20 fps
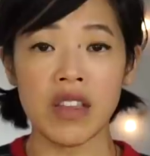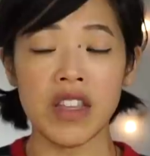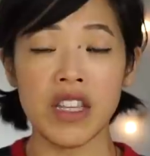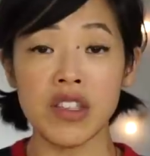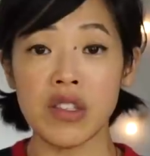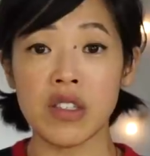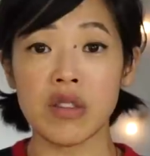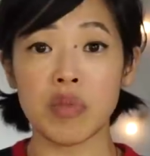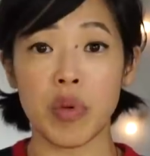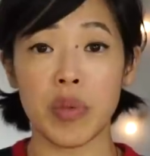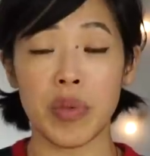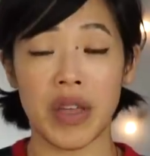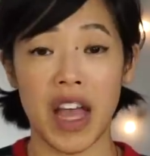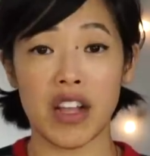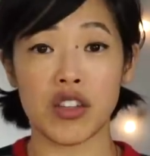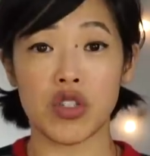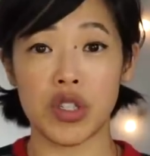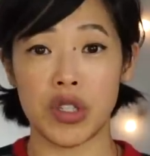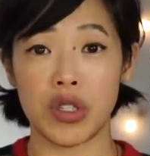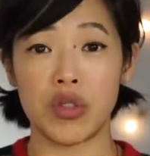This is what we
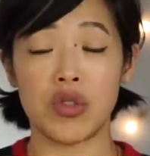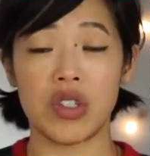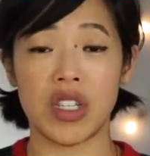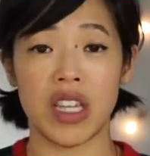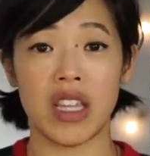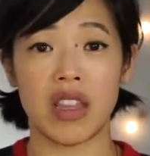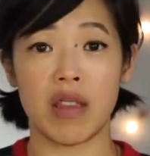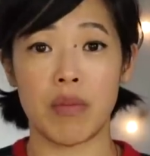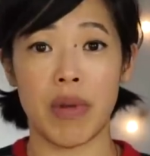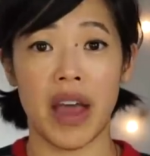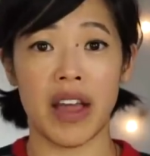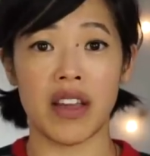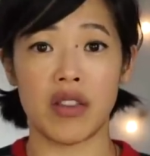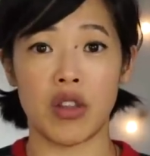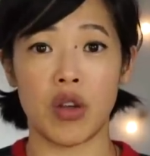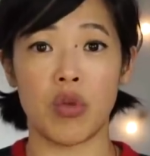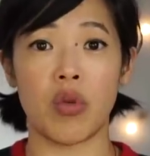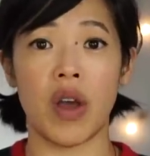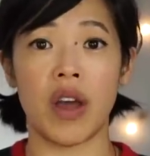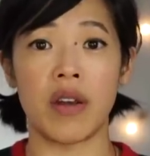actually use to get them back
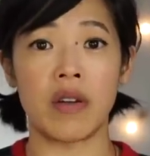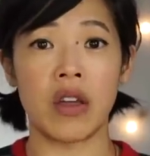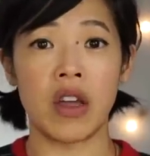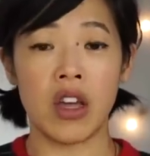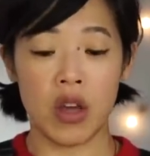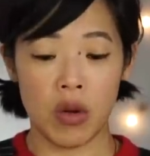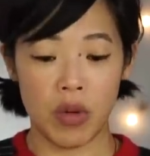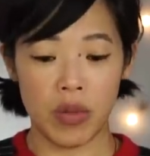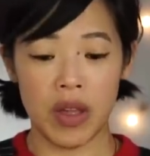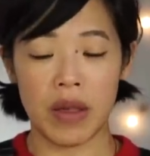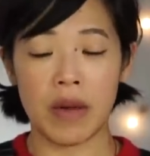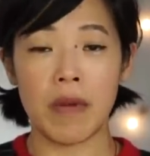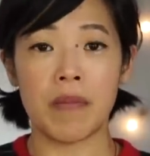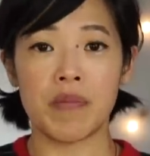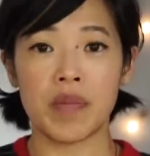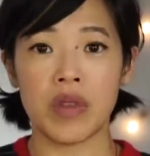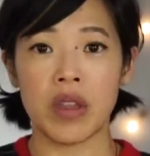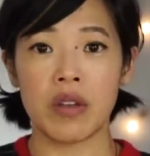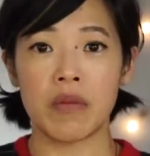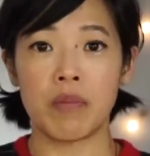in their run. We
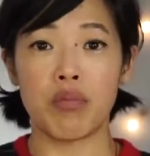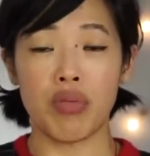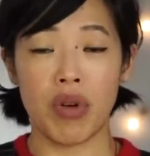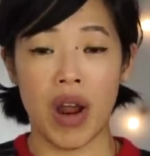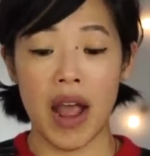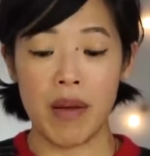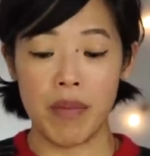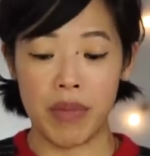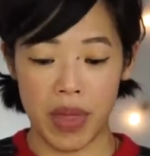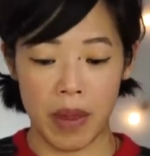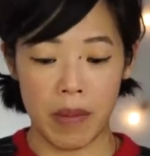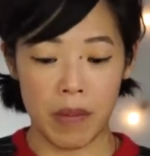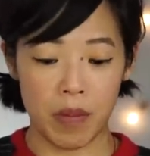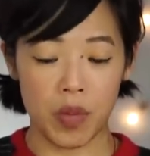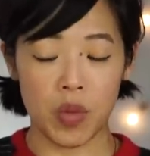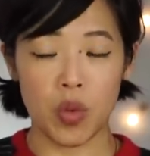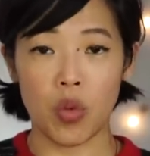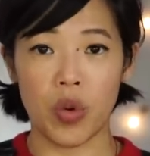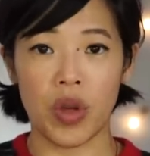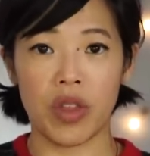bribe
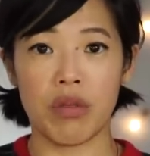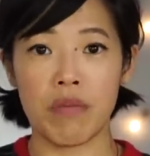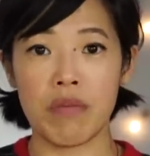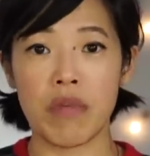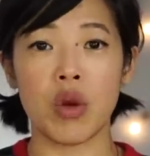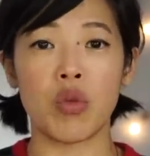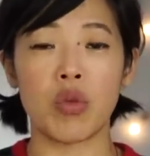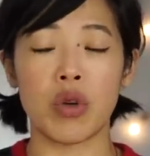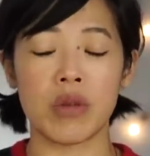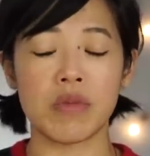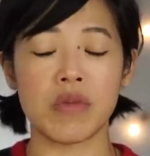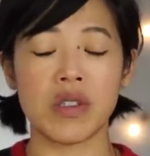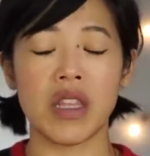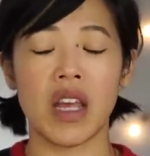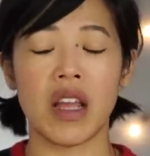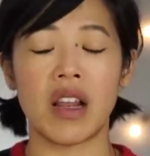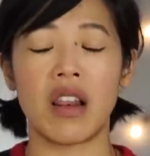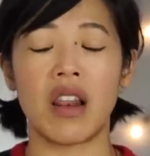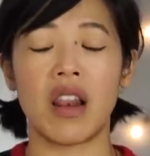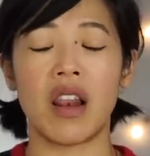them with mealworms.
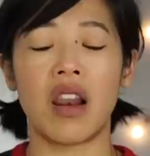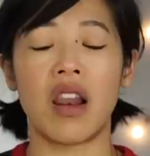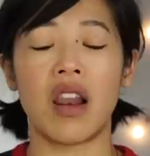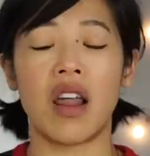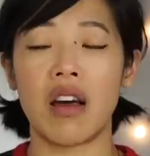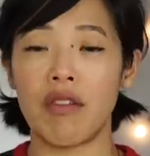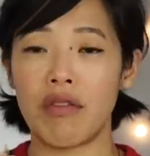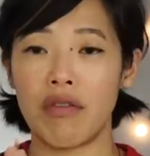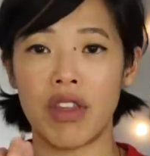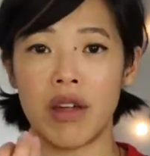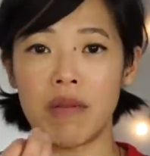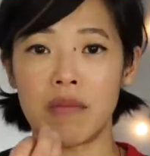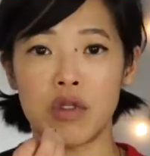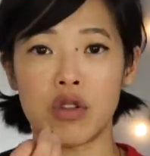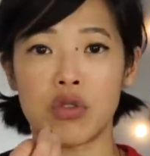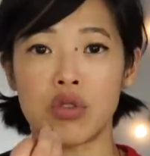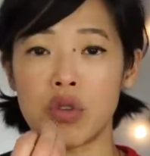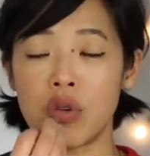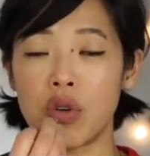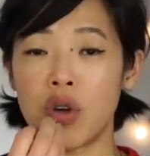They love them.
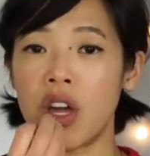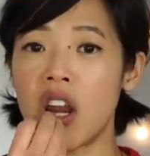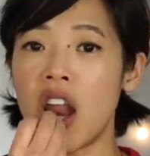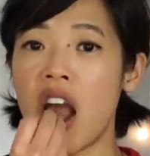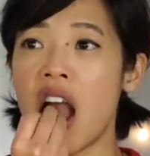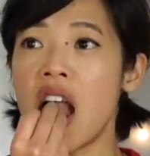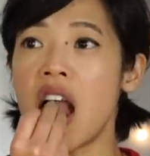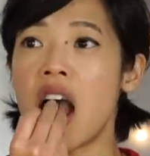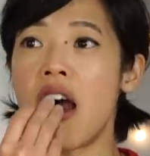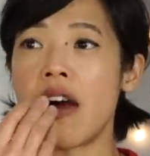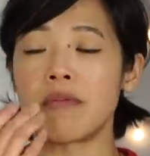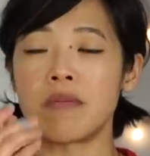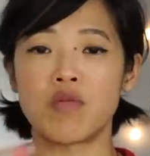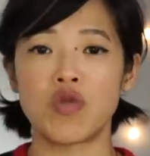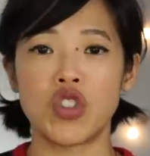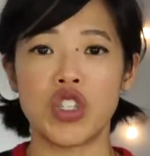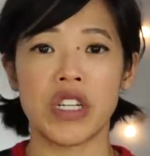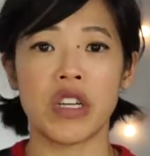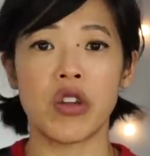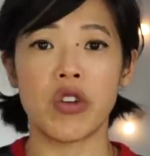They're so good.
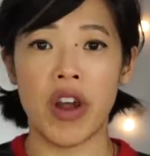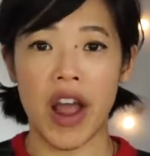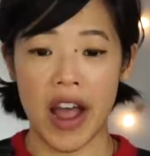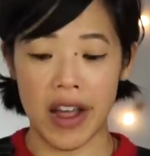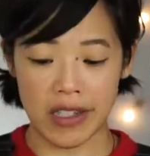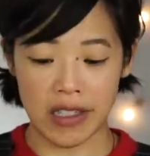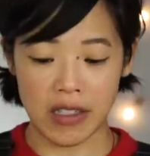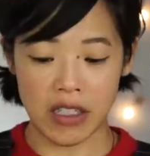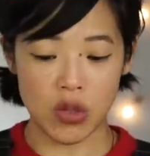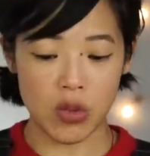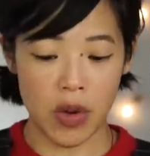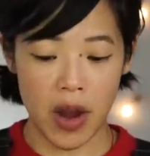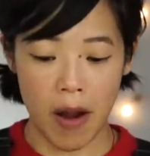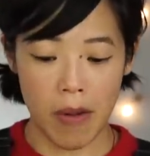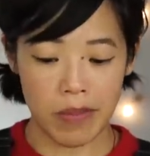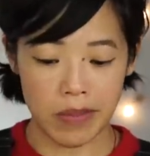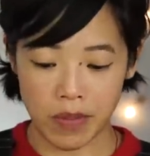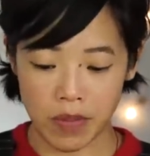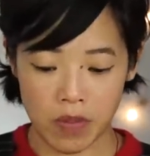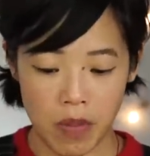Chicken crack, I
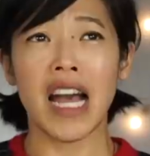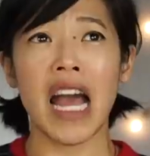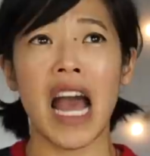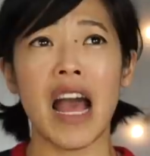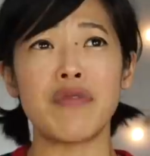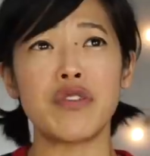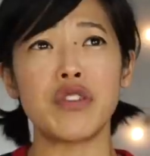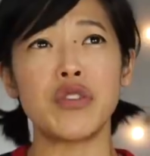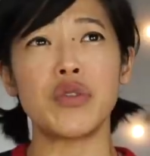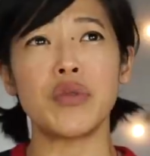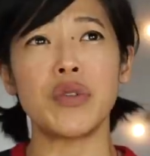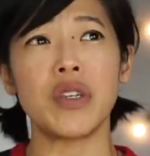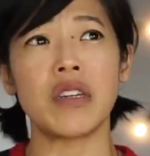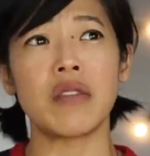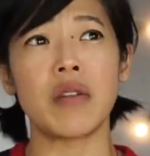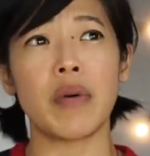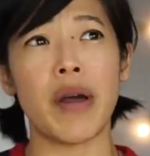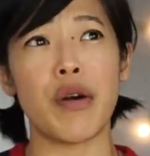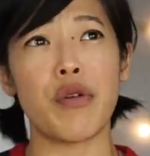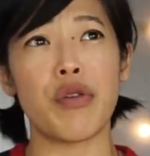swear. After
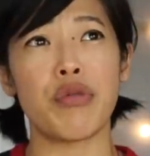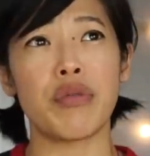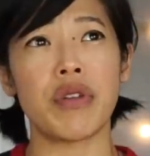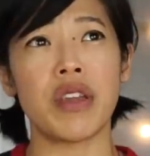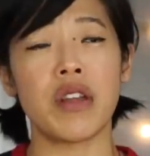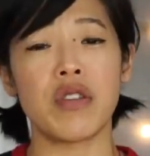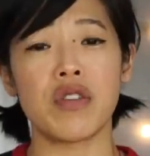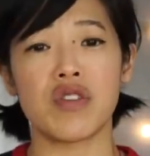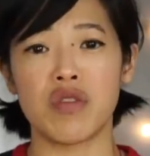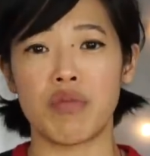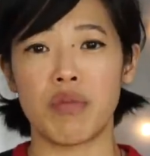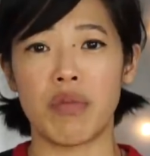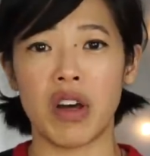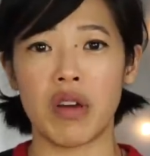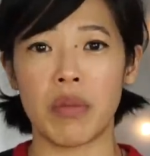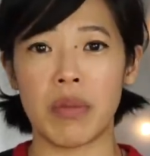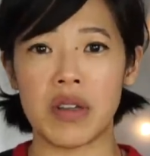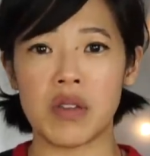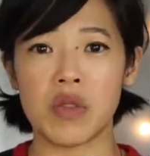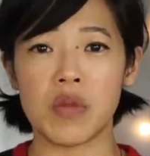doing about three years of
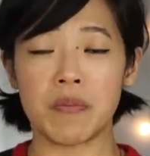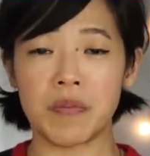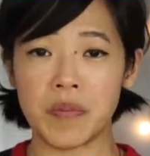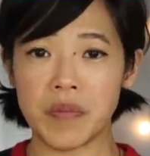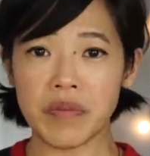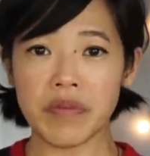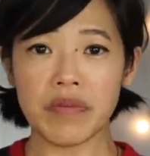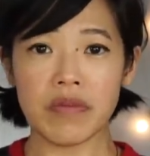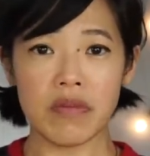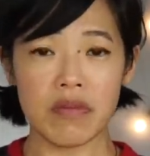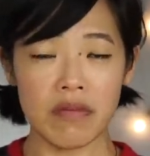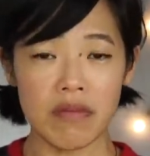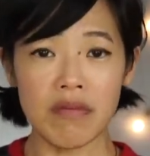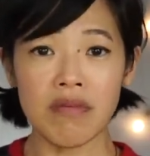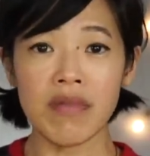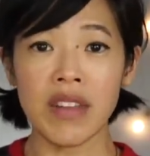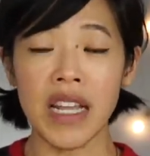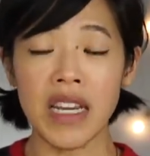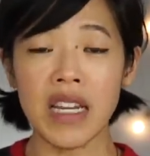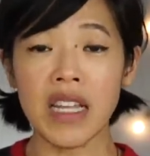Bugmas
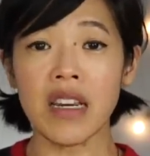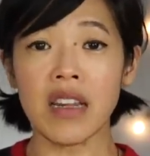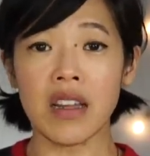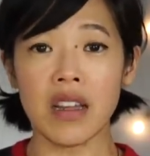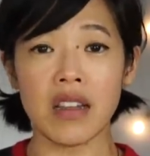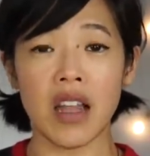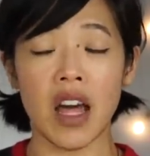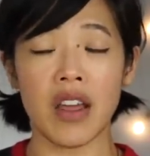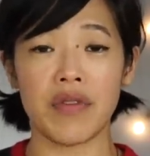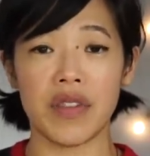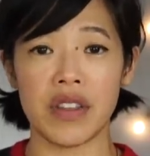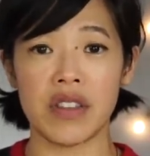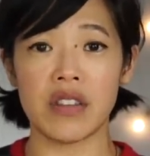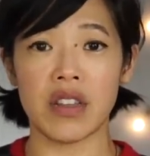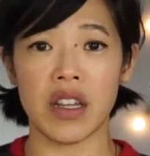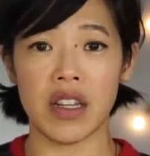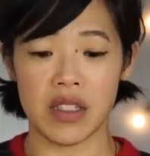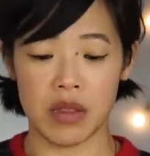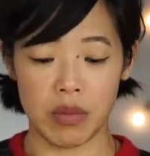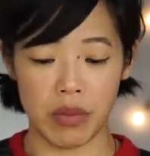and eating a lot of
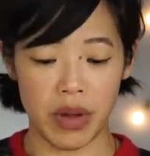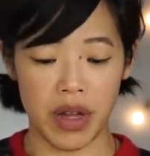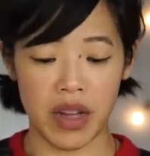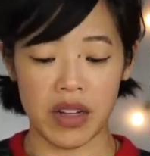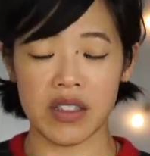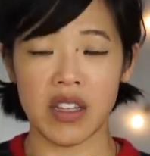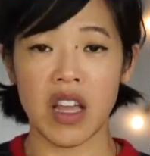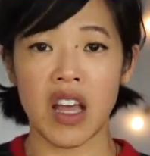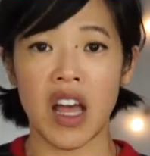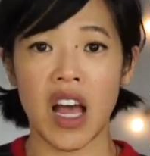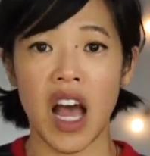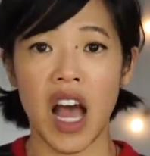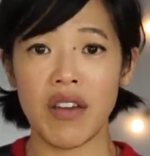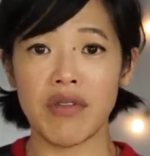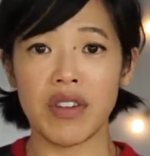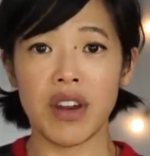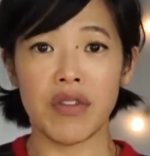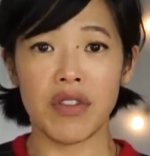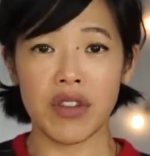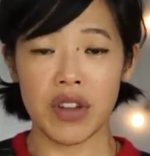insects and bugs,
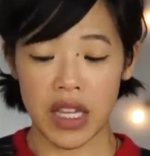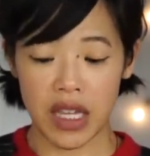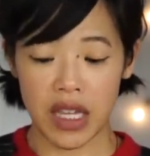I've never